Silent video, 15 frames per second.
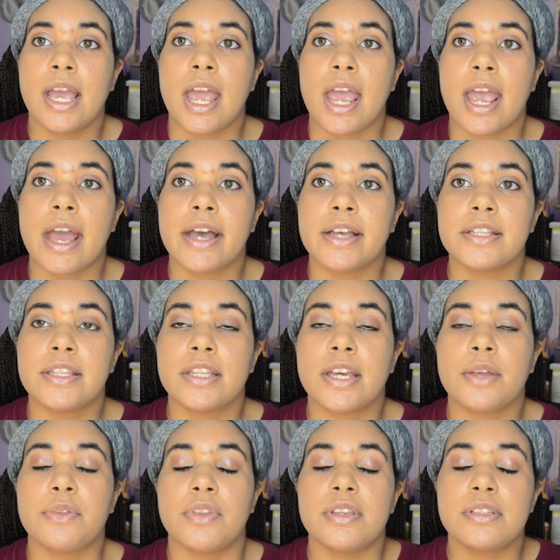And
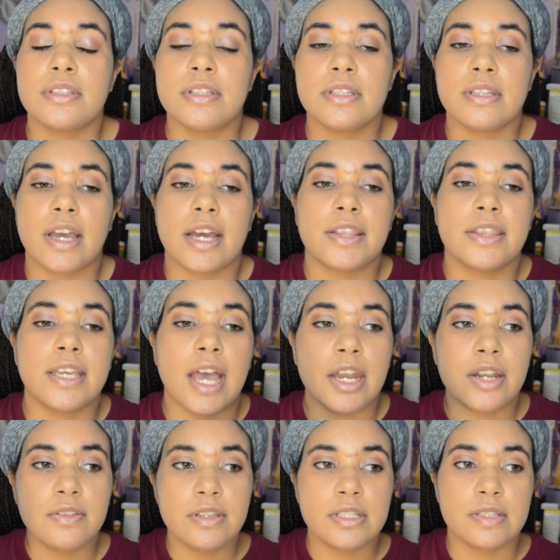this is, at the end
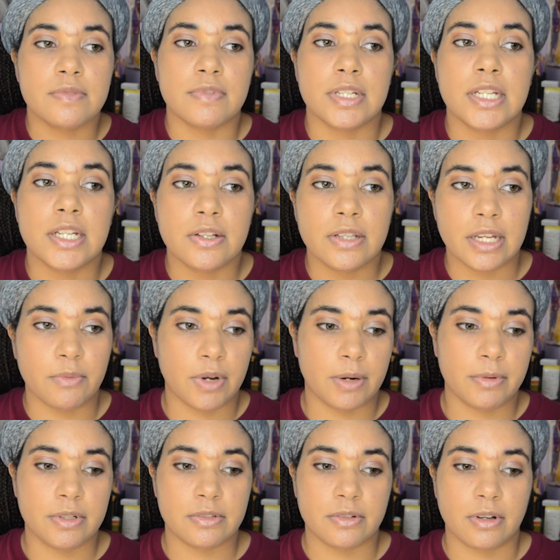of this video, like what I'm
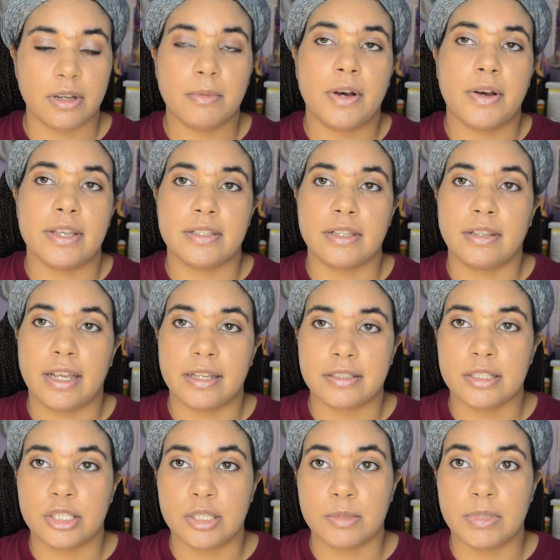going to talk about is a
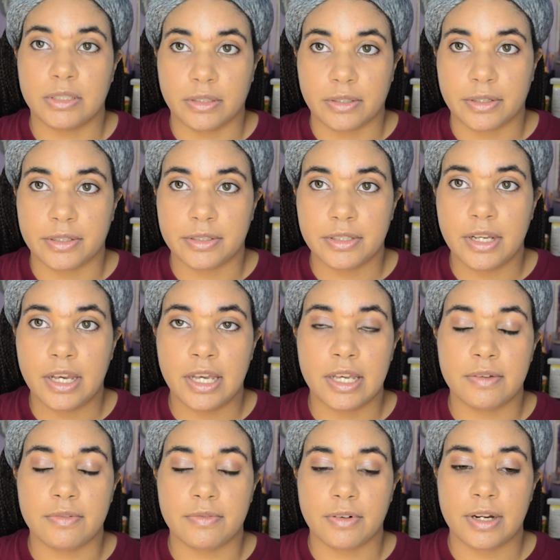lesson to be learned
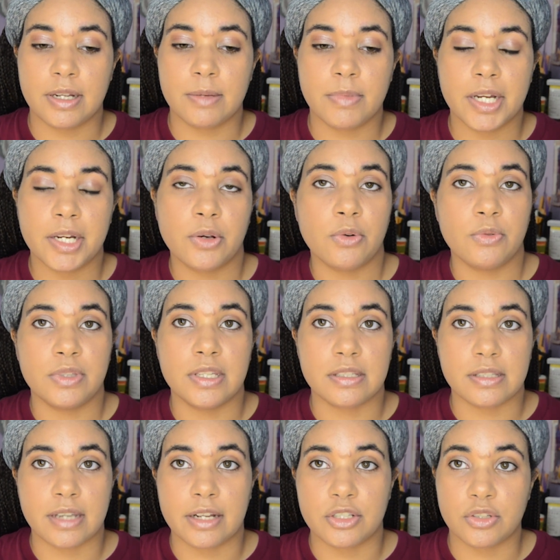for anybody who
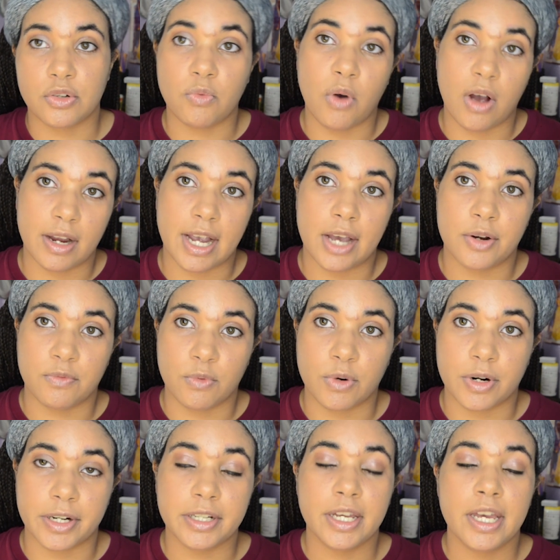decides to walk out of
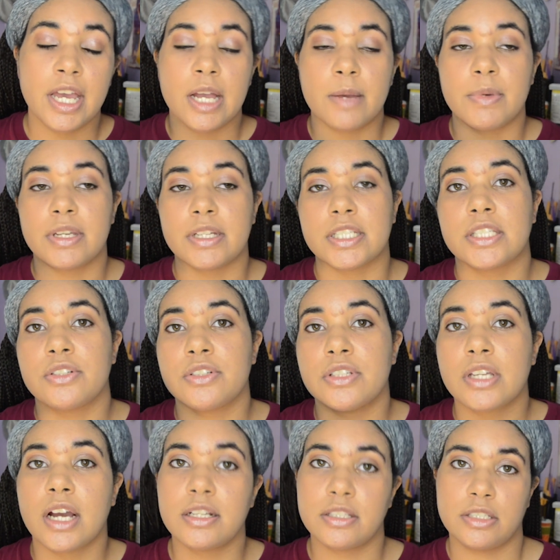work, because there's
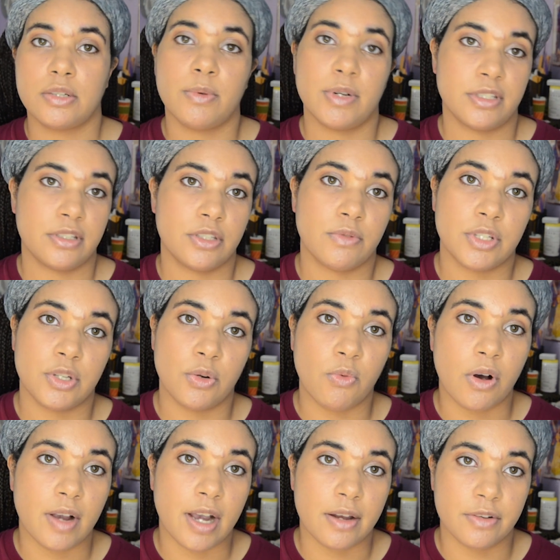consequences when you
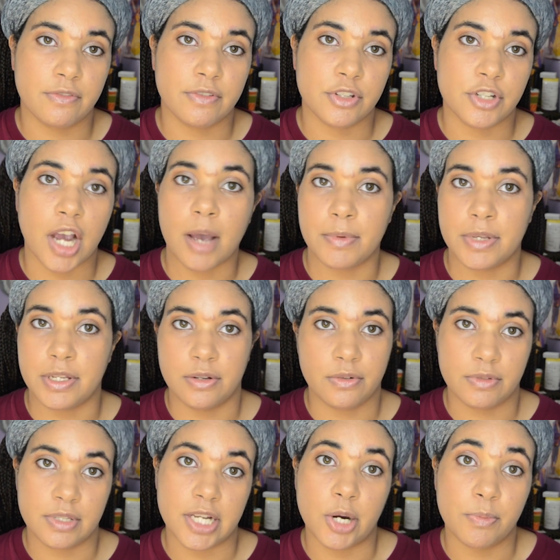walk out of a job and you
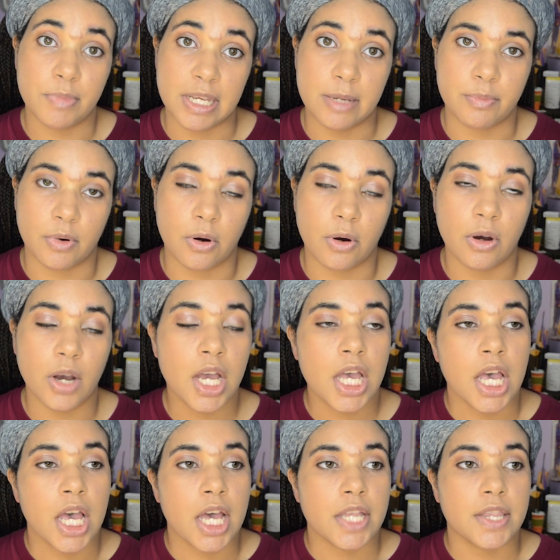don't tell people
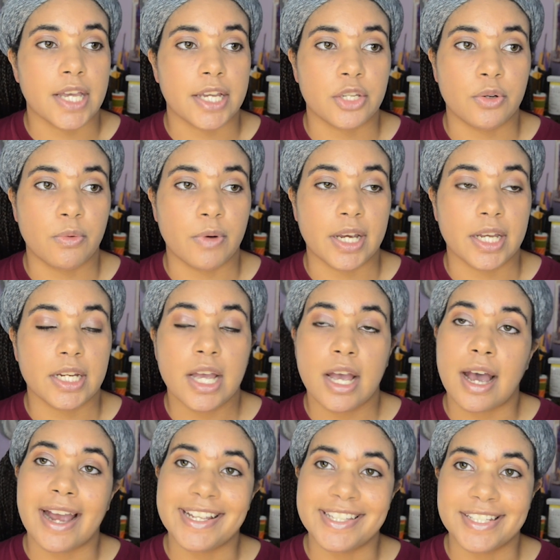that you quit.
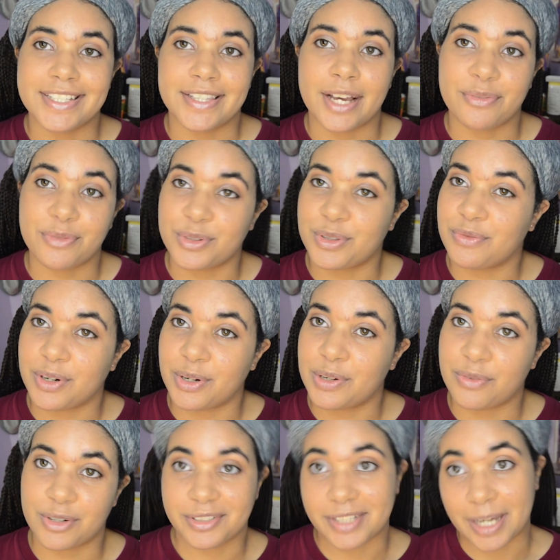I did that for the very
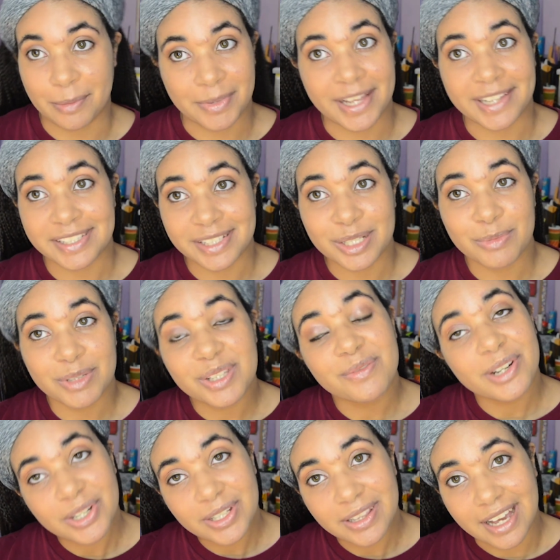first time, and that's going to be the
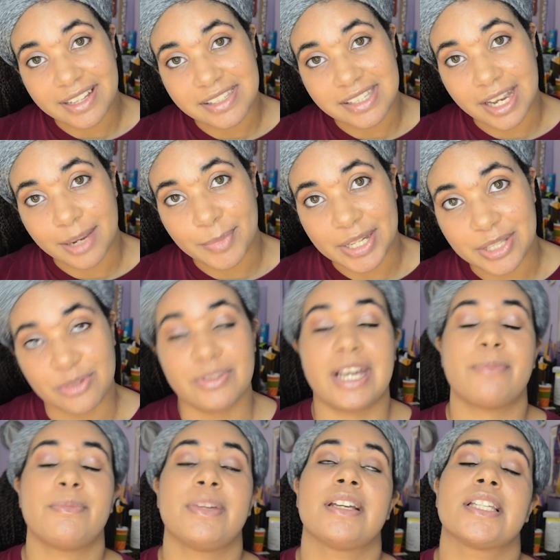very last time I do
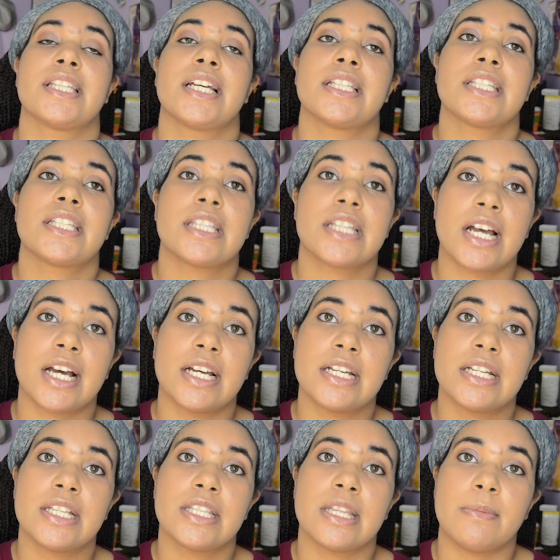that, because that's not
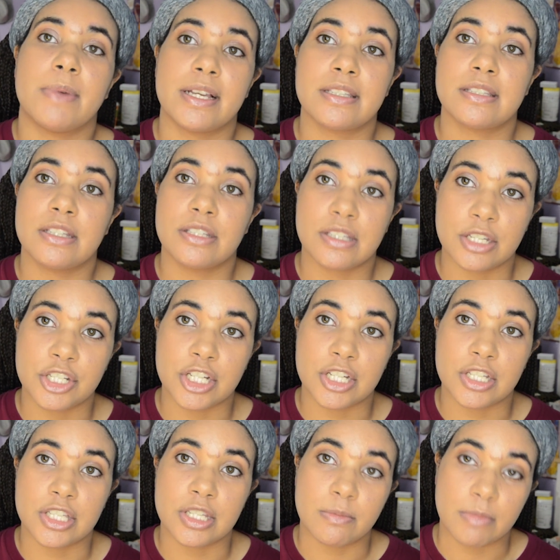the best
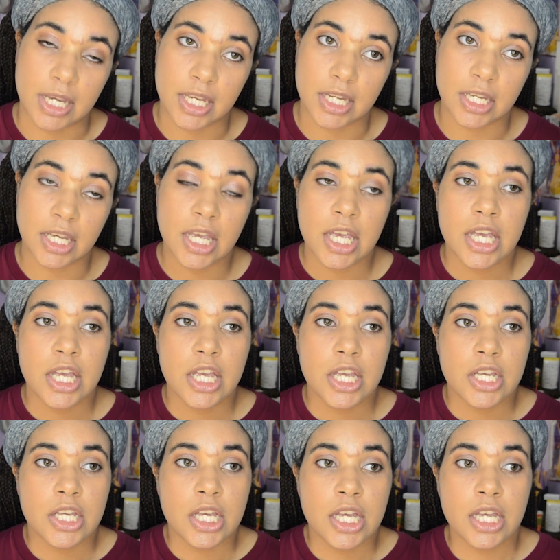decision to make.
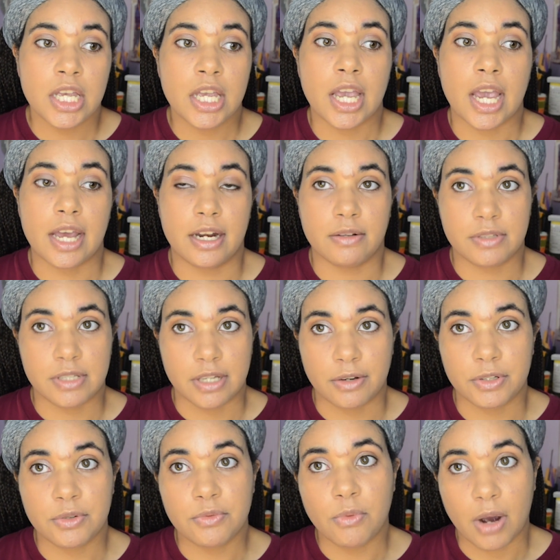And I'll tell
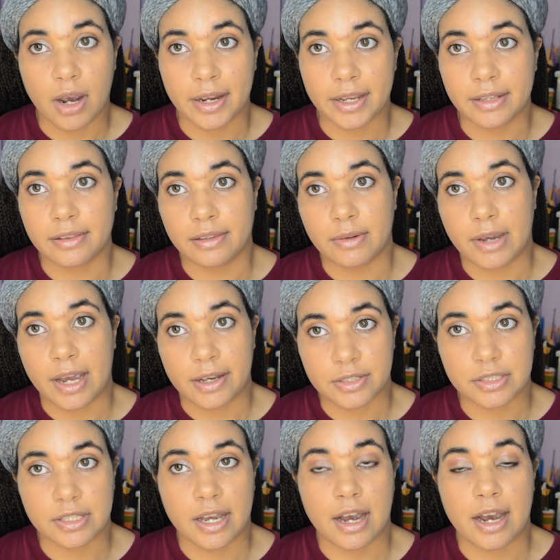you why
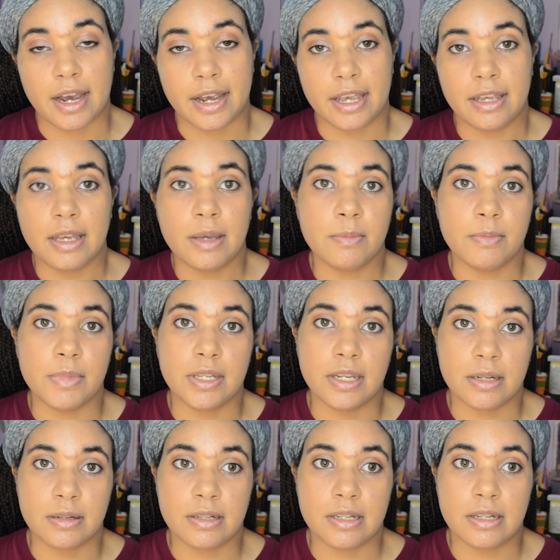as I
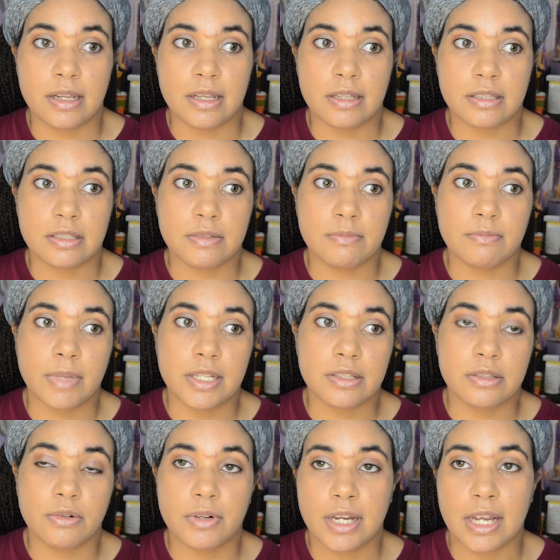begin to my
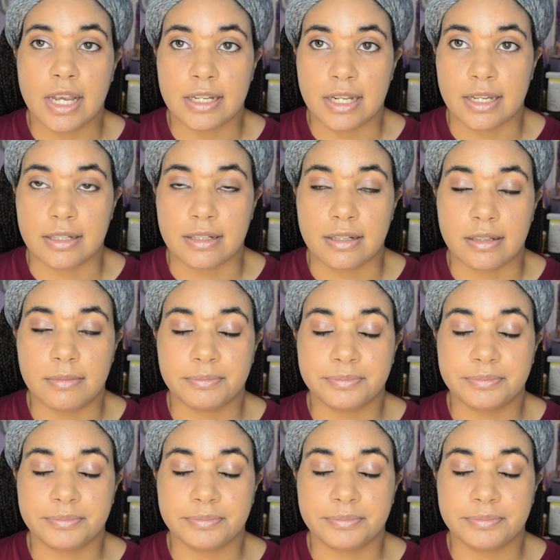story and end it.